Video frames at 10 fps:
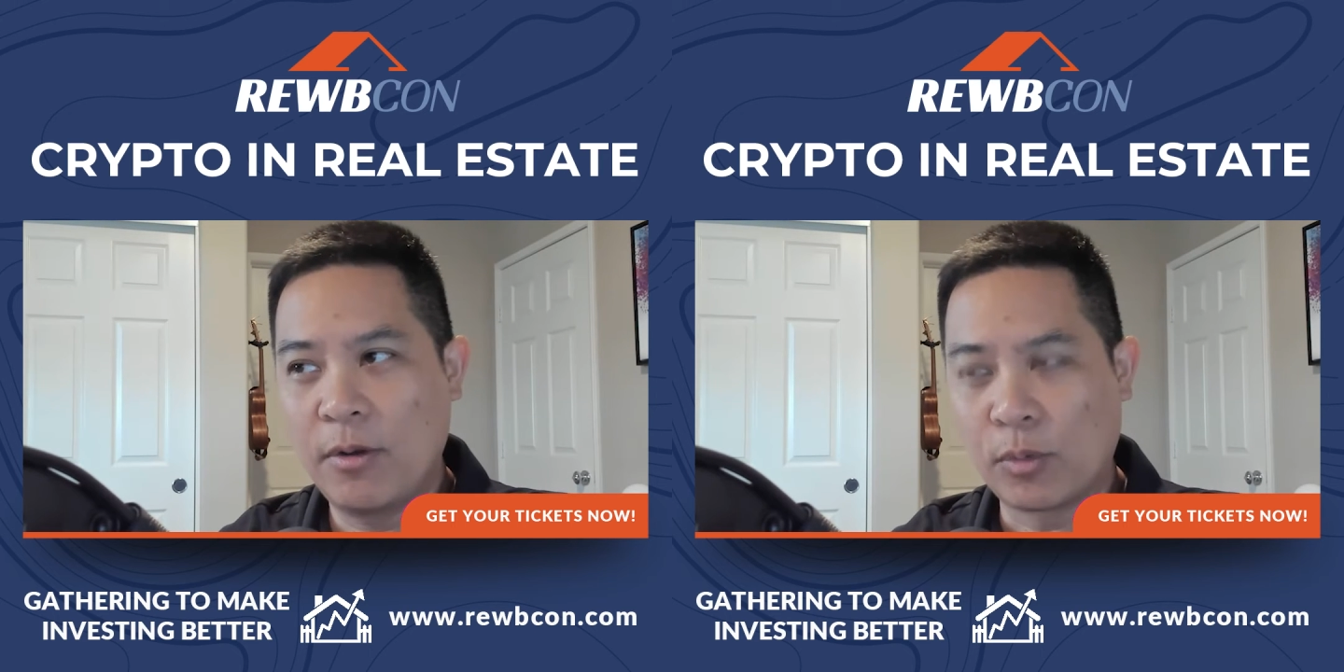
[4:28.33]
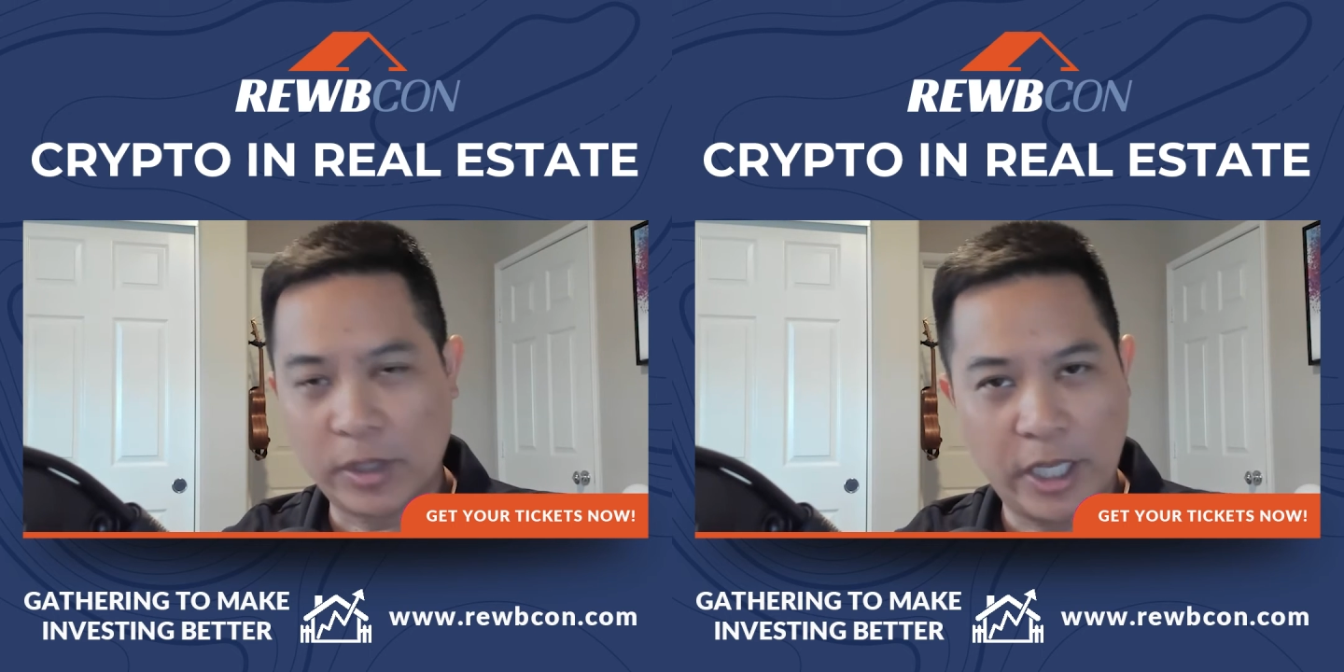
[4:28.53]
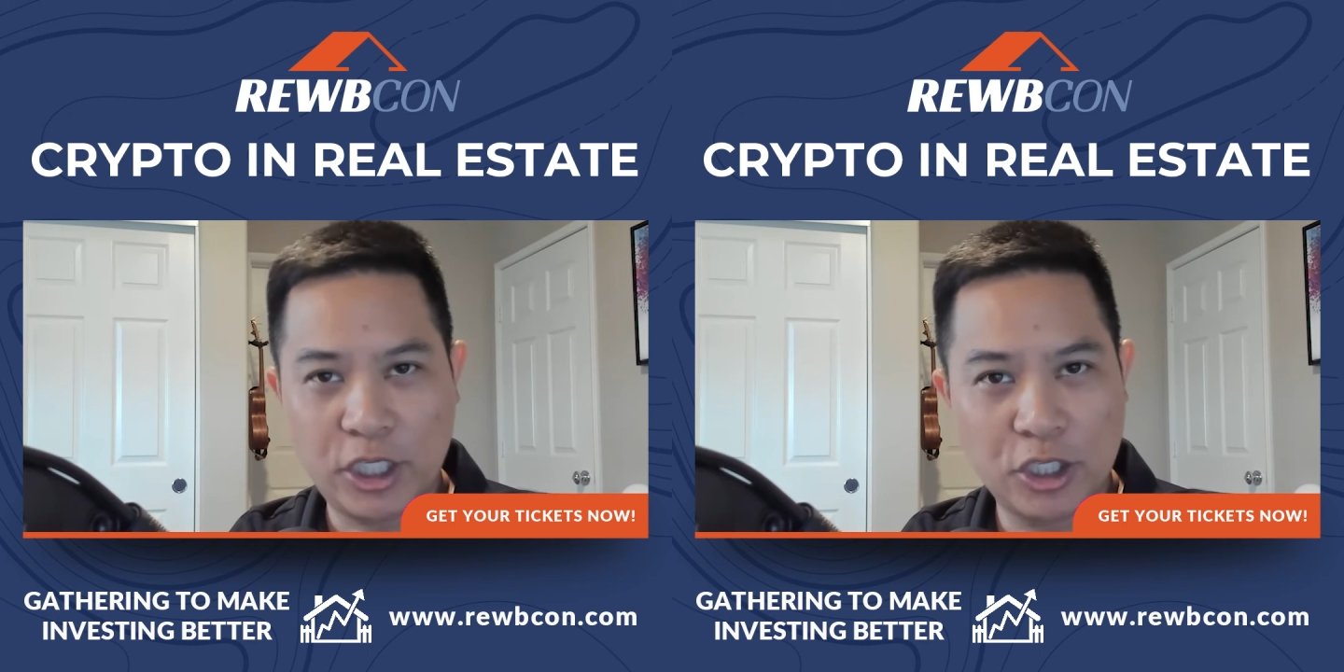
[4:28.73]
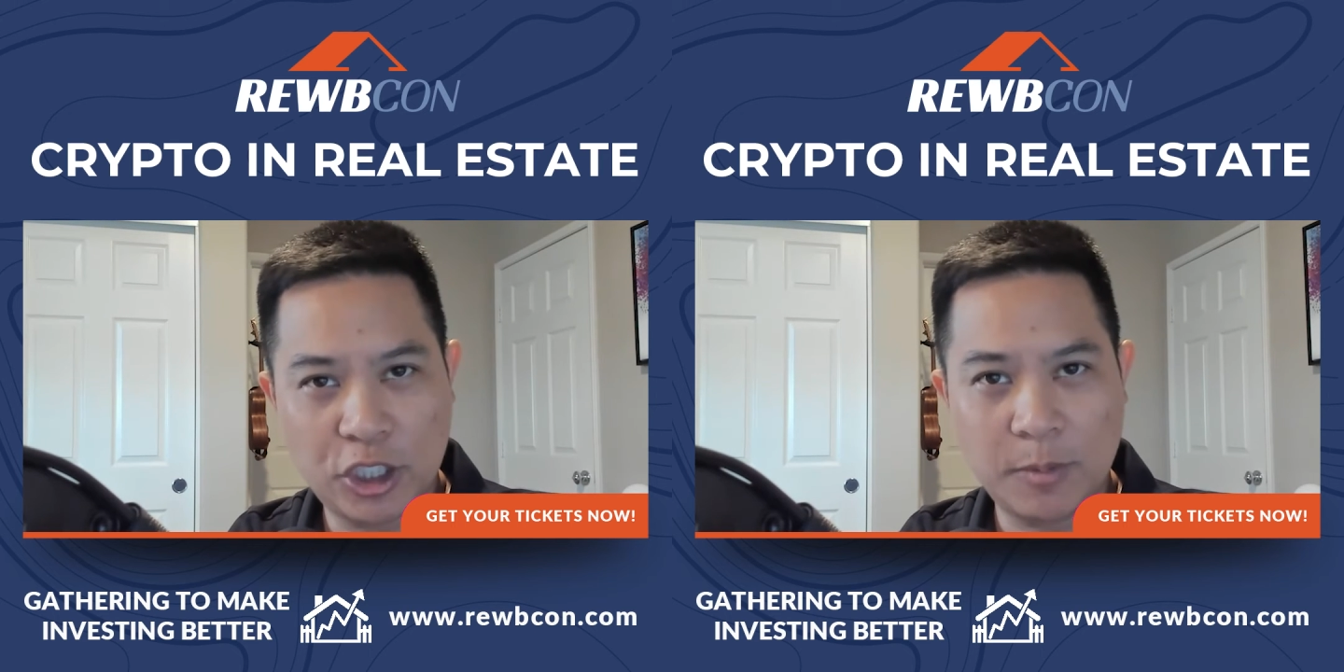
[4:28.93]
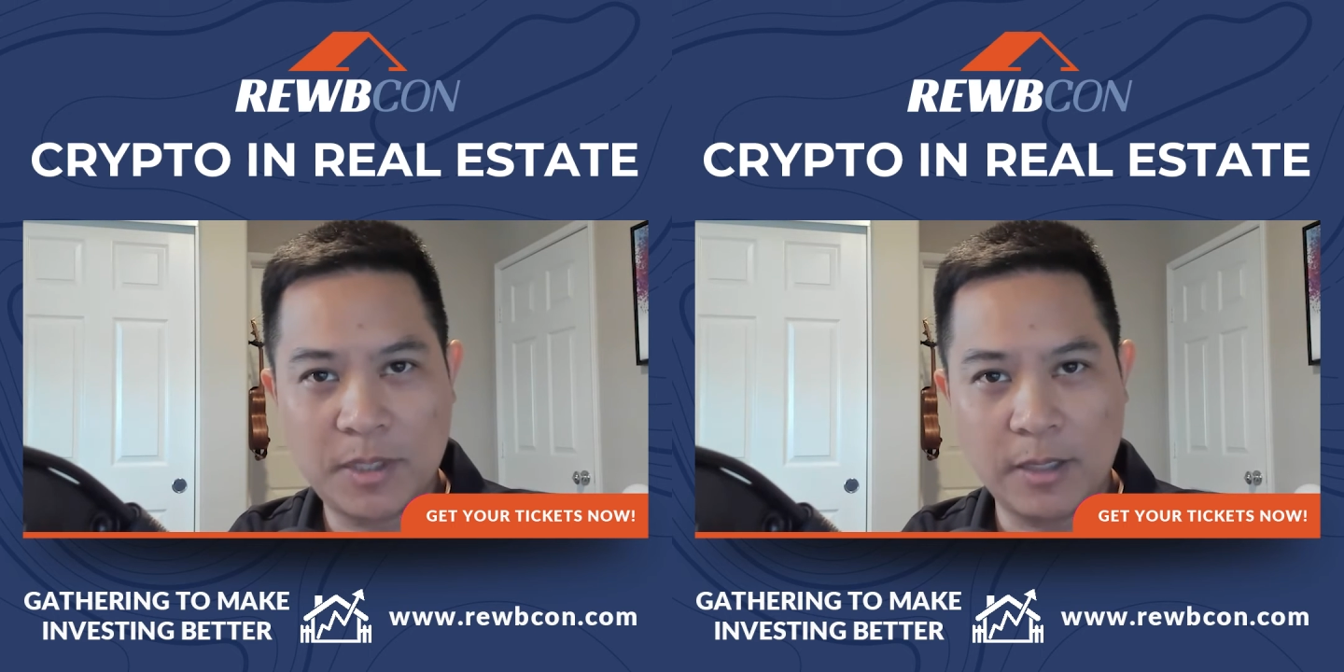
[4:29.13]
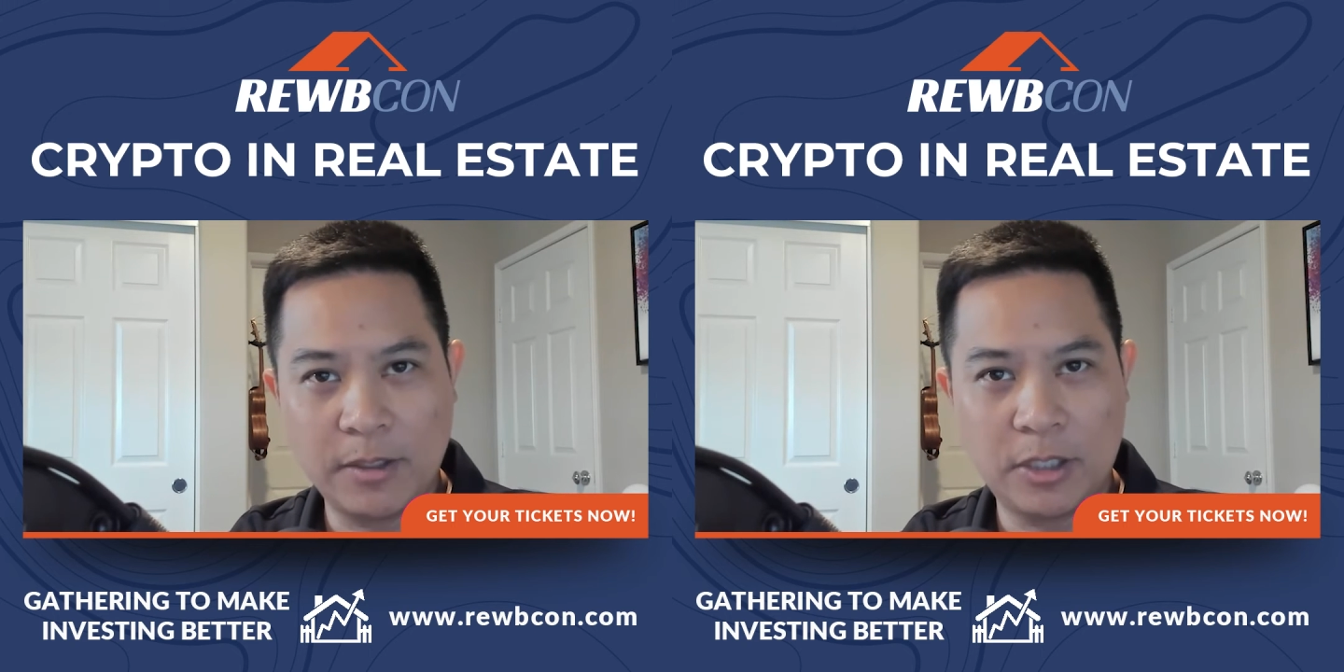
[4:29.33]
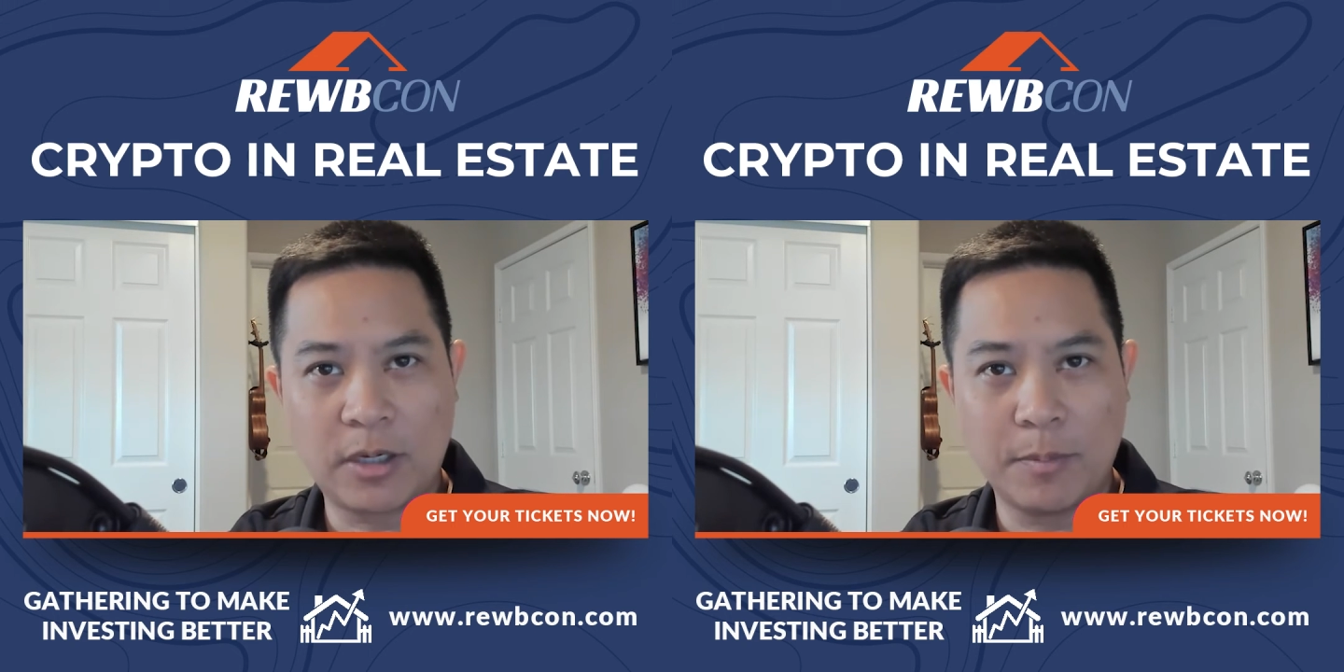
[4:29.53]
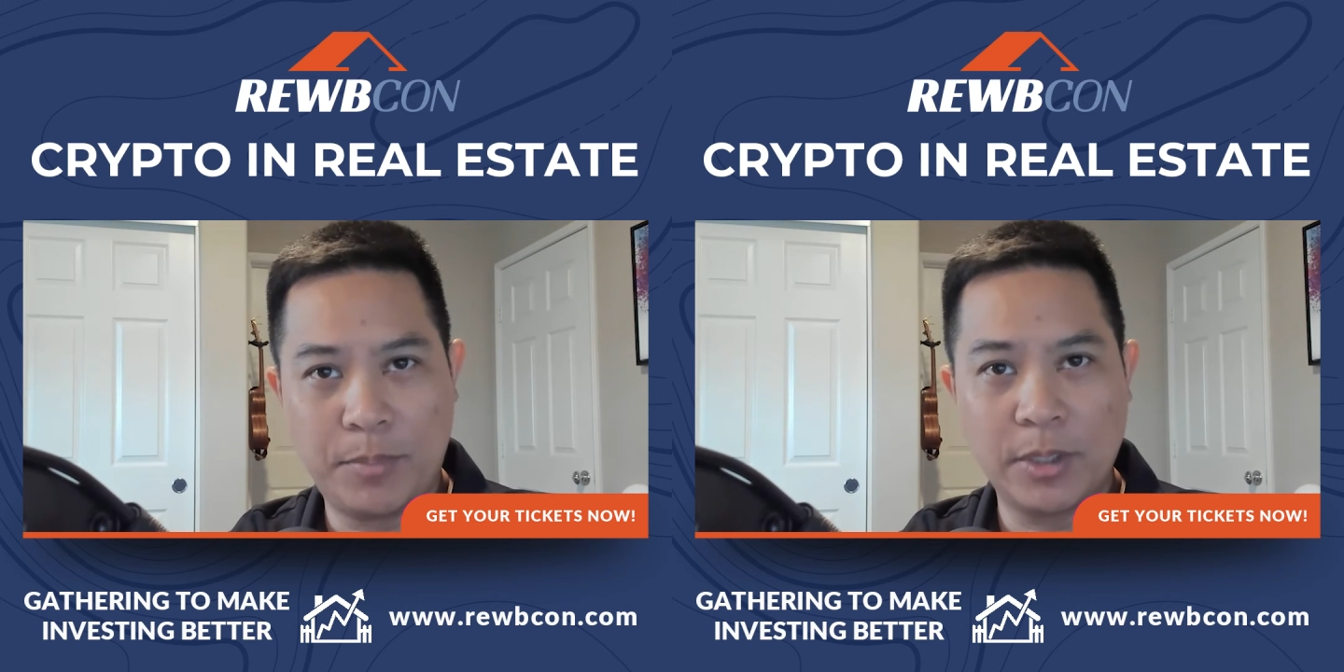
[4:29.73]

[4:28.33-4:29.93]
relationships that we start